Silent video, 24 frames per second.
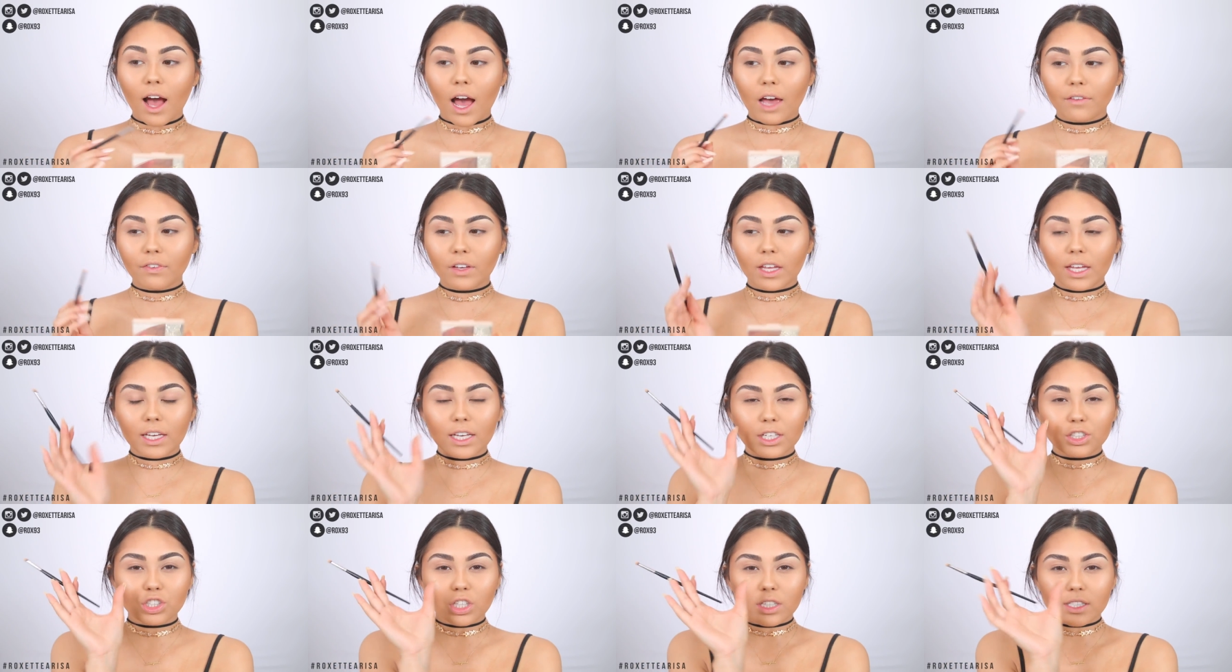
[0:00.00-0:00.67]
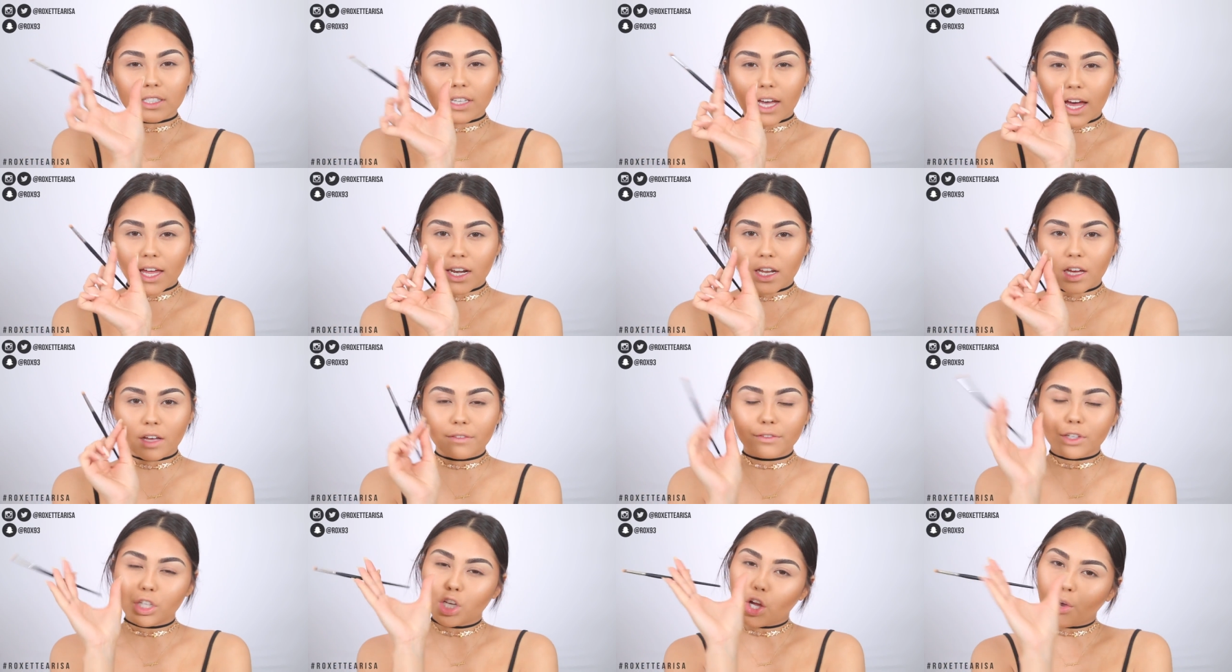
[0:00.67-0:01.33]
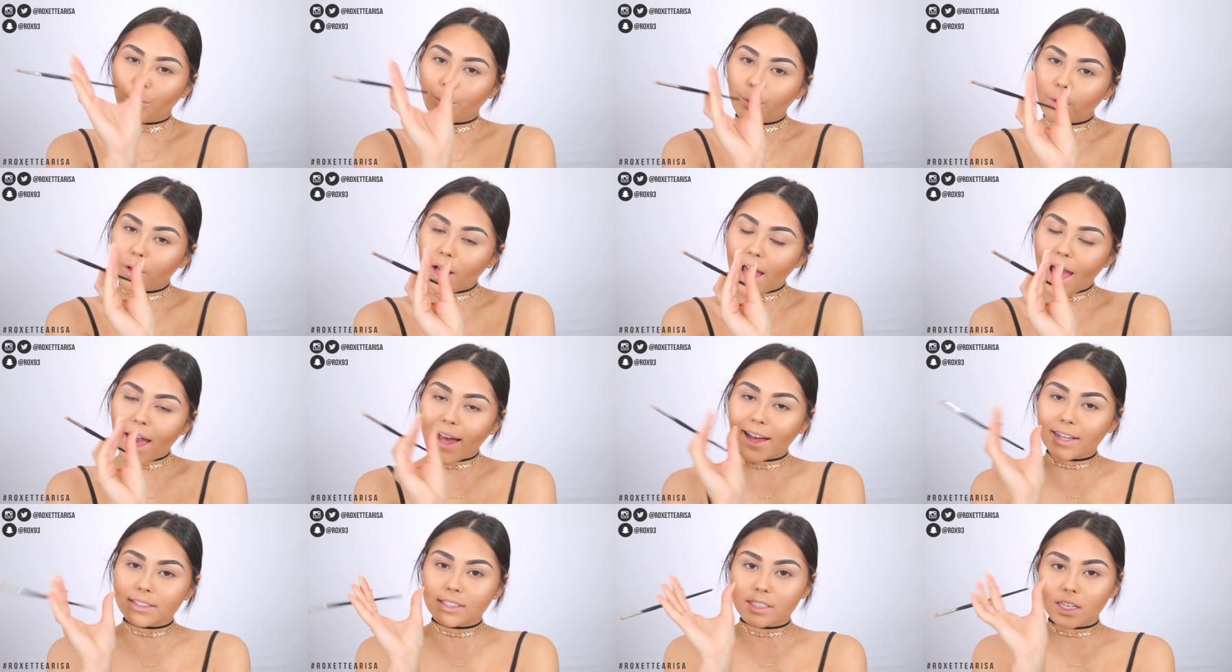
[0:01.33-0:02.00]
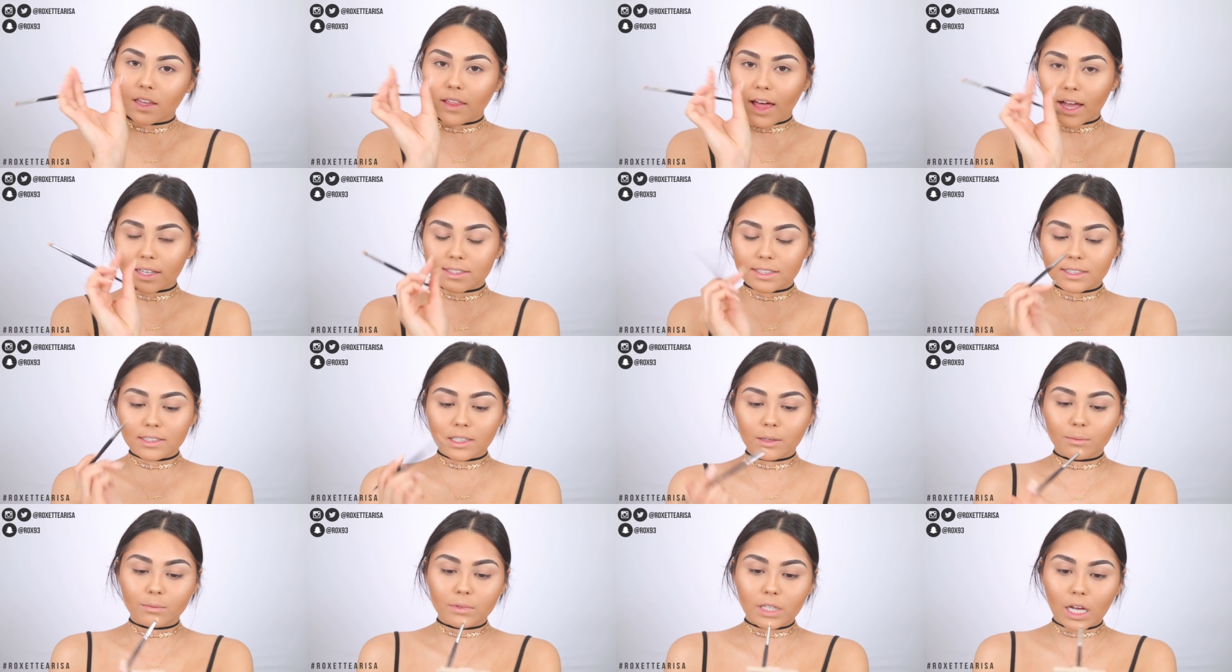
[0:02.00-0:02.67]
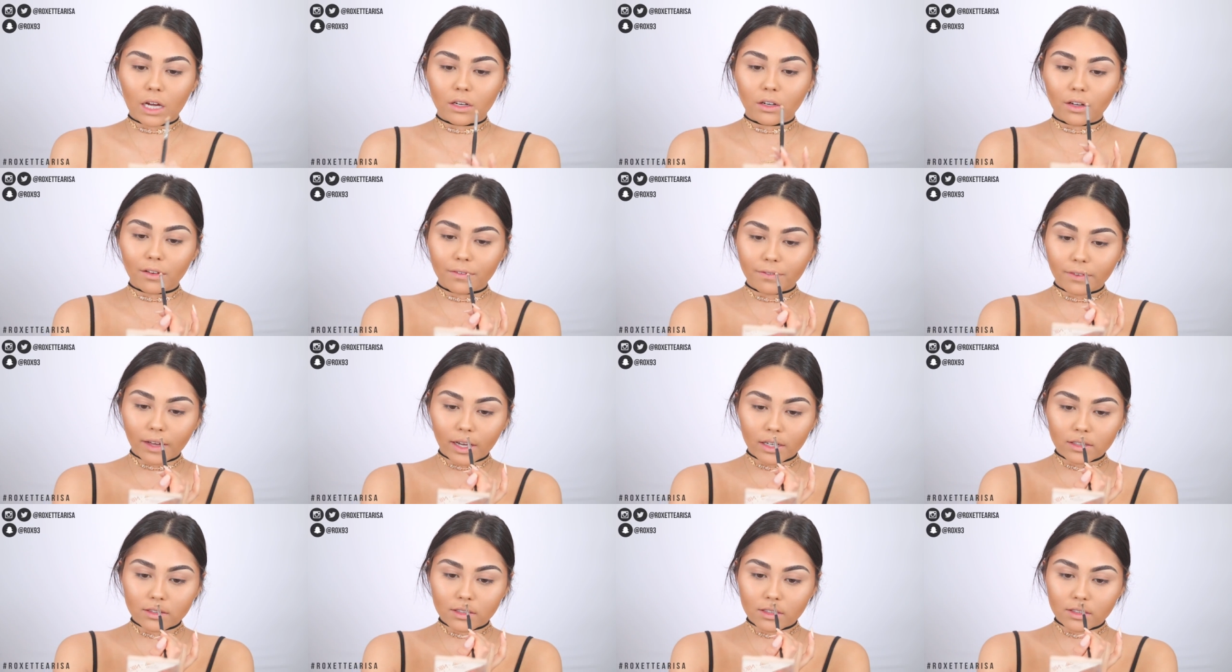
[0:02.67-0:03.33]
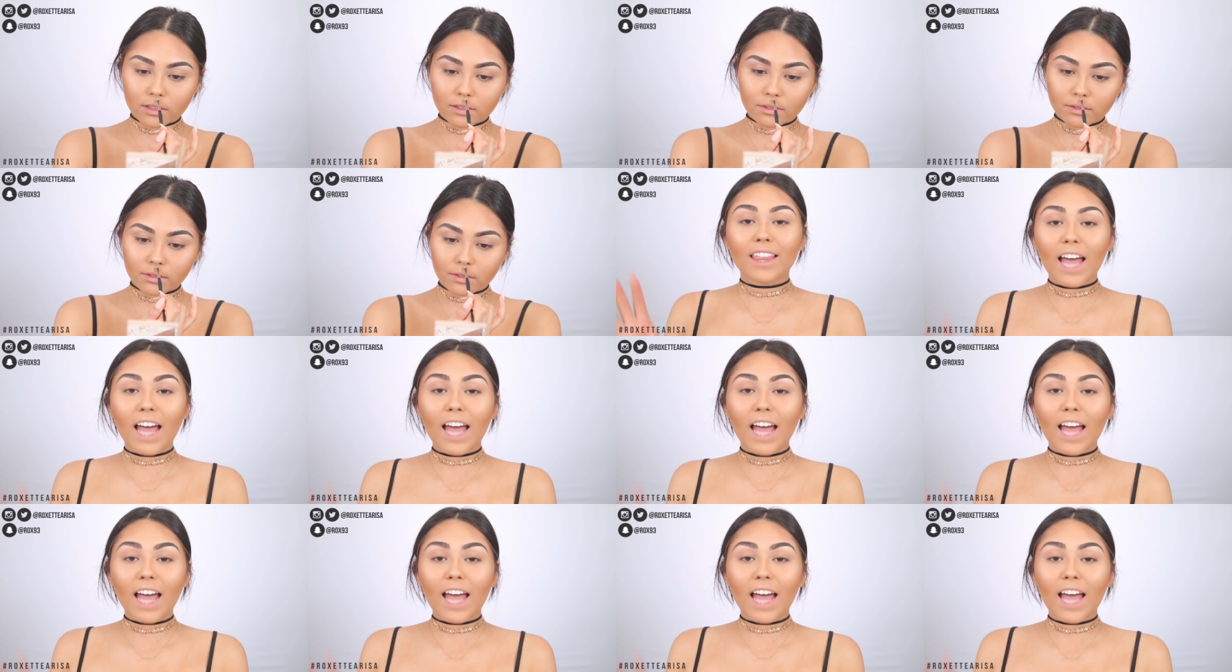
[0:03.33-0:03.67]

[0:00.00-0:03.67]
I feel like it just kind of, you know, adds to that slim down effect.